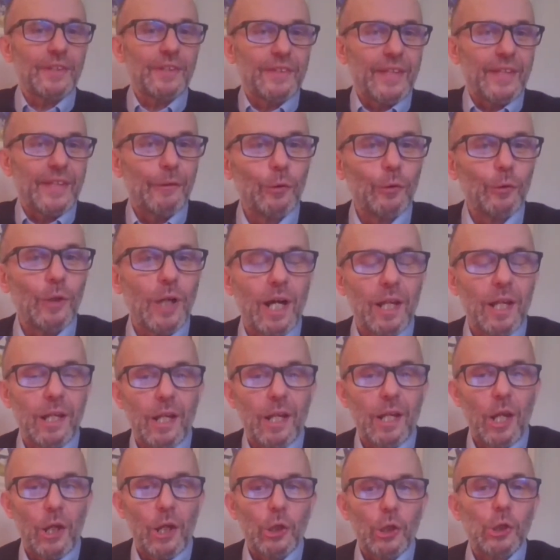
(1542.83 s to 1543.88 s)
there are
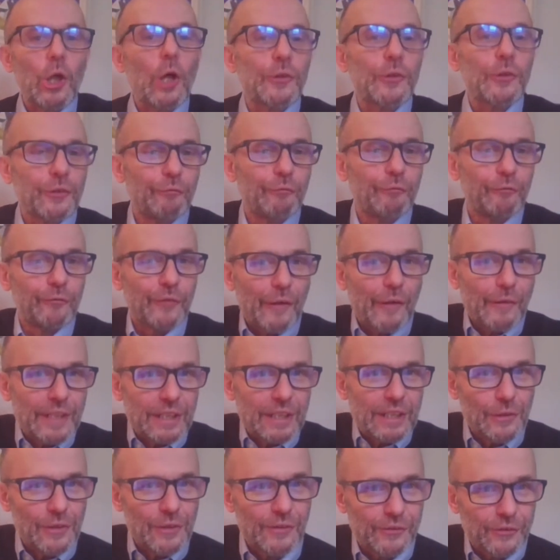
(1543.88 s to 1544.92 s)
a lot of very
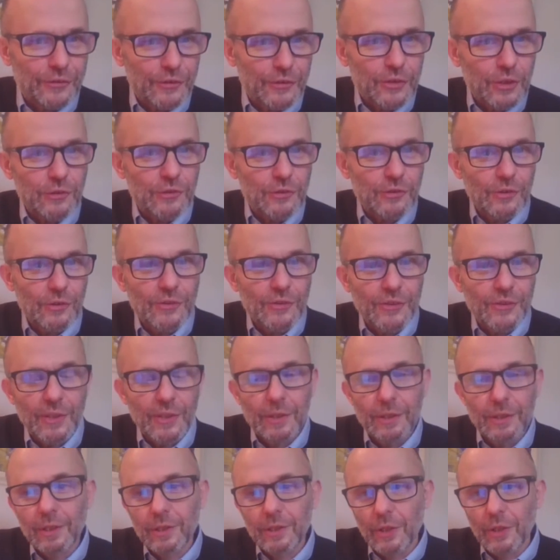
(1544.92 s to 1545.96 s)
good institutions
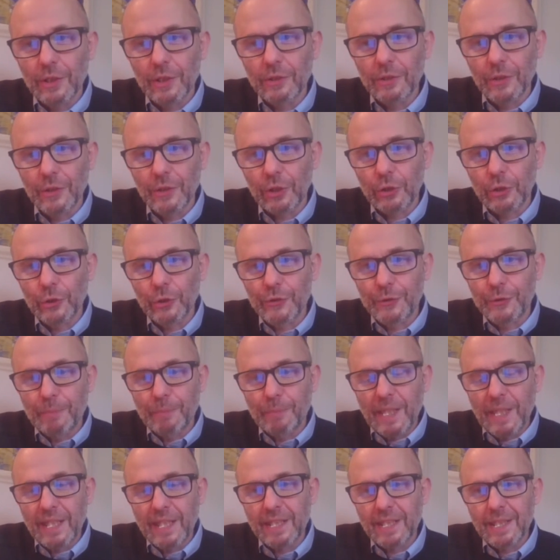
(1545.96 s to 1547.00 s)
that could
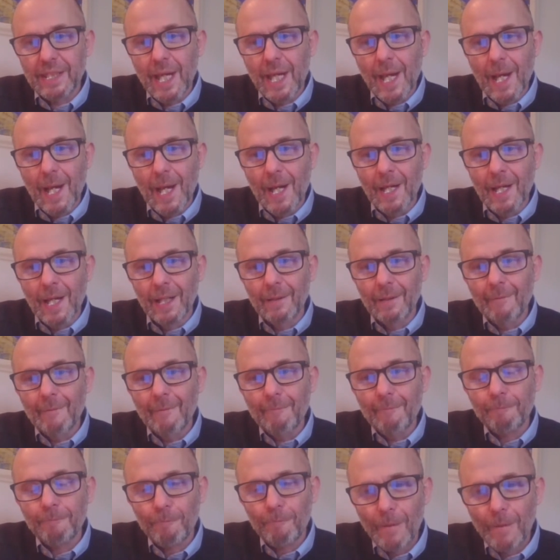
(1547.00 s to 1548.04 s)
be
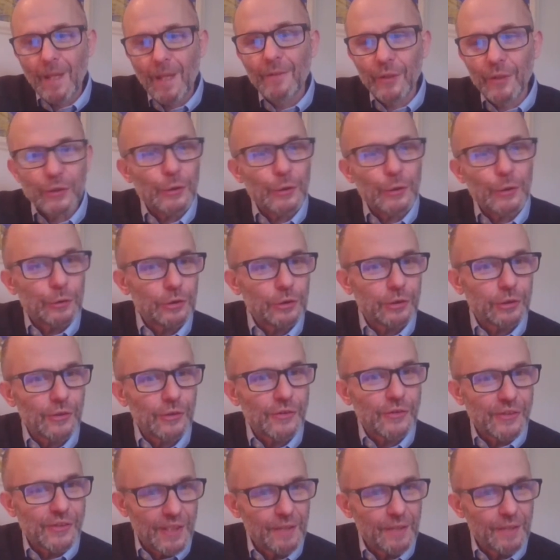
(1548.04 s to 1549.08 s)
that you could
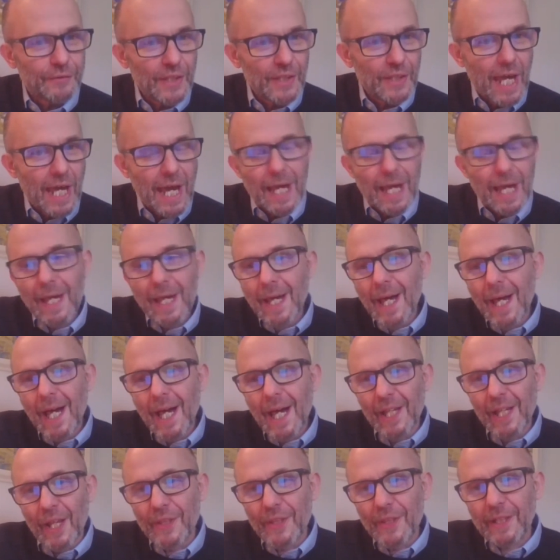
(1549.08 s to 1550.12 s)
consider for that.
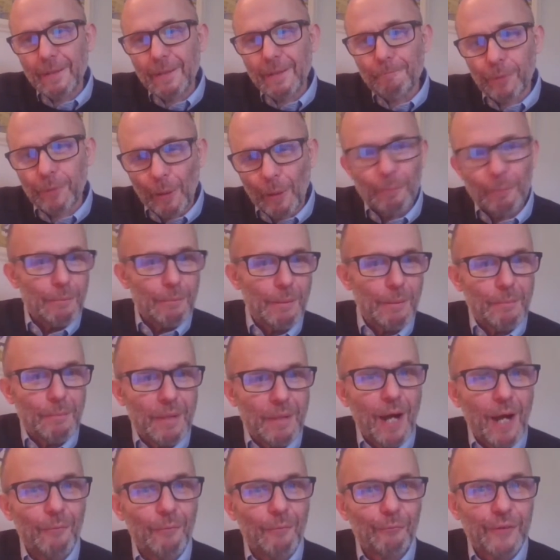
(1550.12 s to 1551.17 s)
And I think it'd probably be a
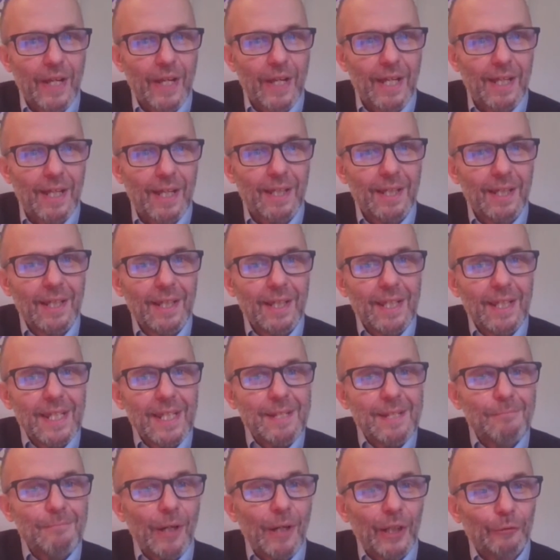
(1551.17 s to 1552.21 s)
bit unfair
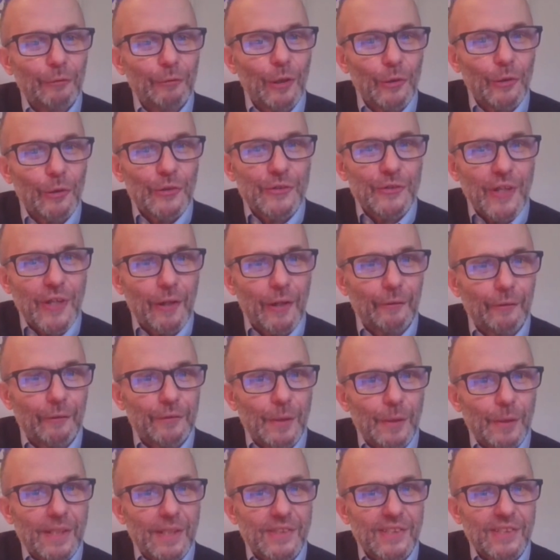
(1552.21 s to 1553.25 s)
in my role as chair of
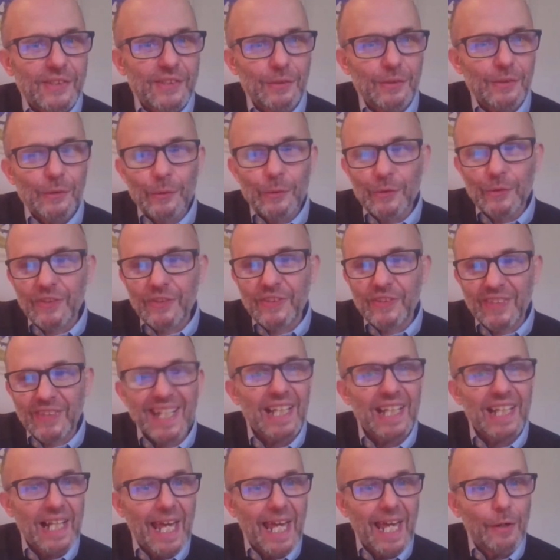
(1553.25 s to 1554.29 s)
UACES to
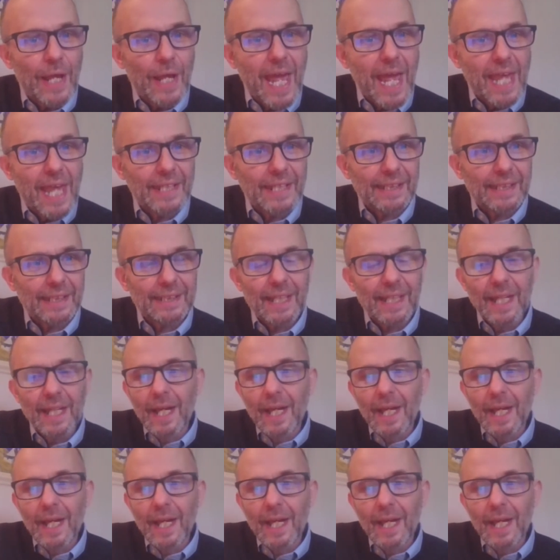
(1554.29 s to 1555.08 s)
single out any